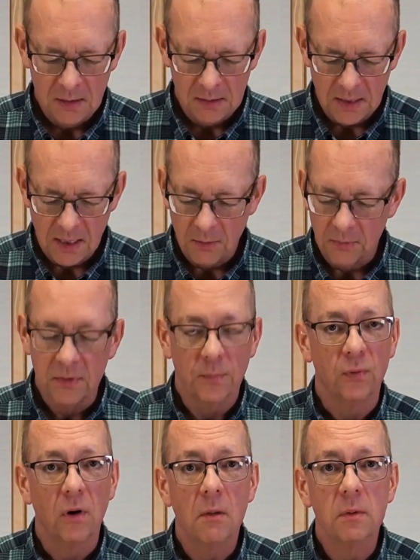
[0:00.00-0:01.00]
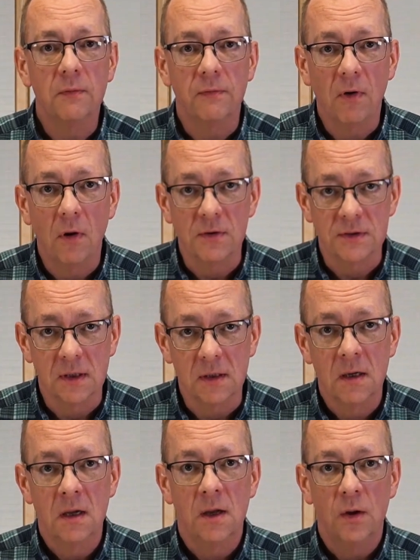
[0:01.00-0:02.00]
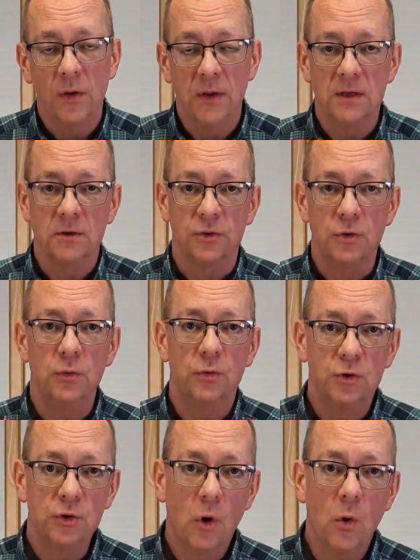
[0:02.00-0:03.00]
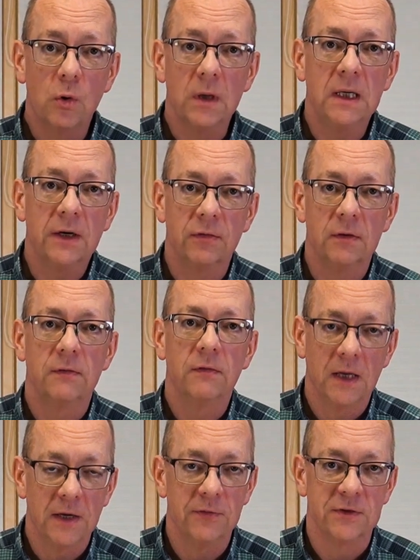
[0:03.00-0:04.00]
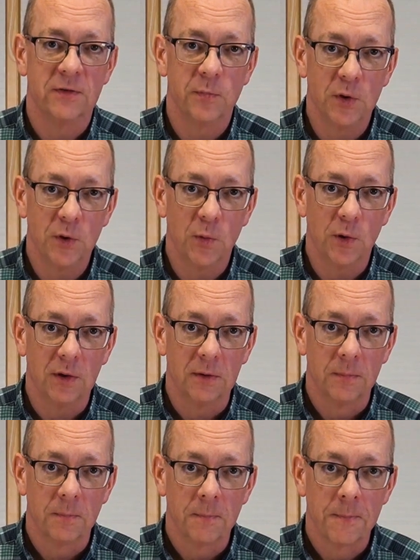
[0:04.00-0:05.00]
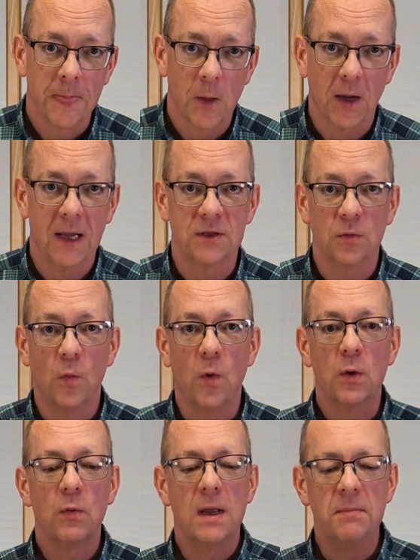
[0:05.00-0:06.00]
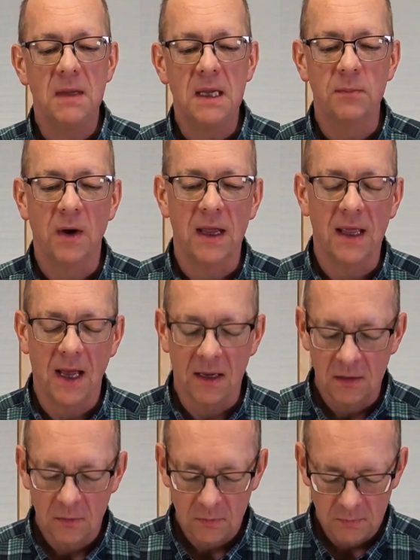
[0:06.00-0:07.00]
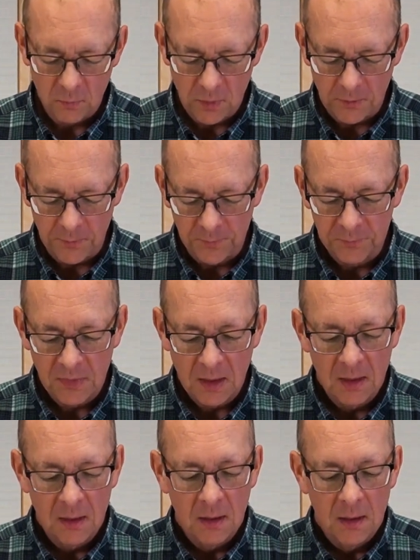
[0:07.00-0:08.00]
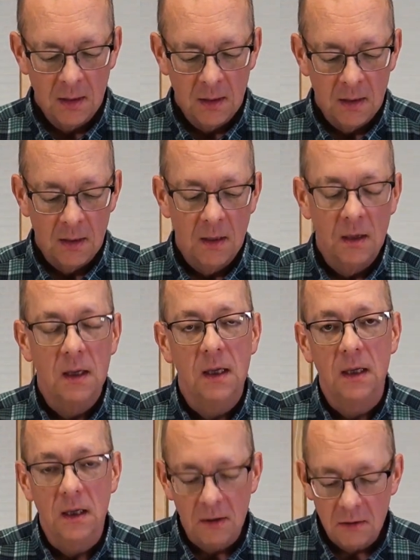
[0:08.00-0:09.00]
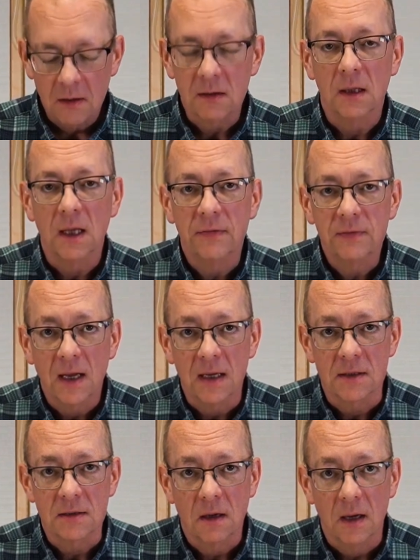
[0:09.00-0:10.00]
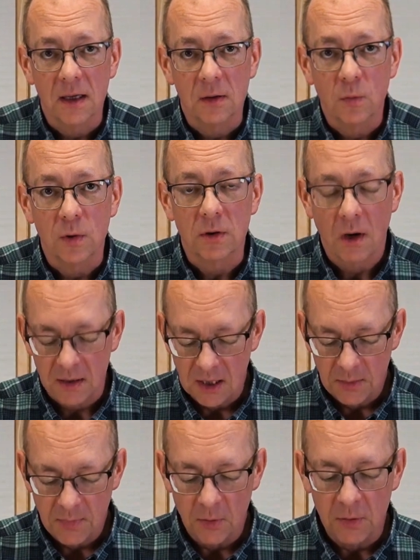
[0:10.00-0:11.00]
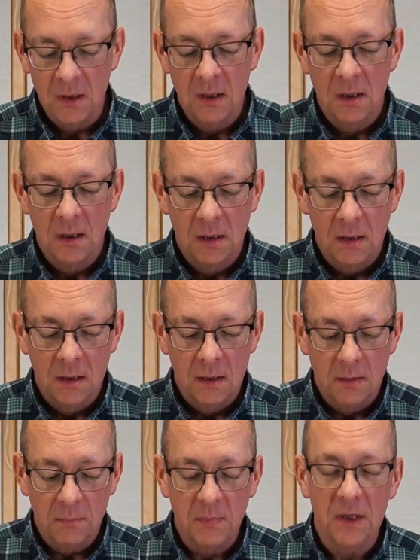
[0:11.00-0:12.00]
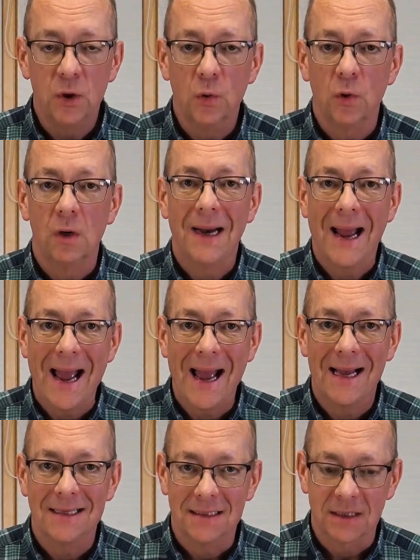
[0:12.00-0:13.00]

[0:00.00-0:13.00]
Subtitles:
Now, the problem falls in, these are 2 totally different flavors of manure. Okay, so what do I mean by that? Well, here on the left-hand side, we're talking about manure as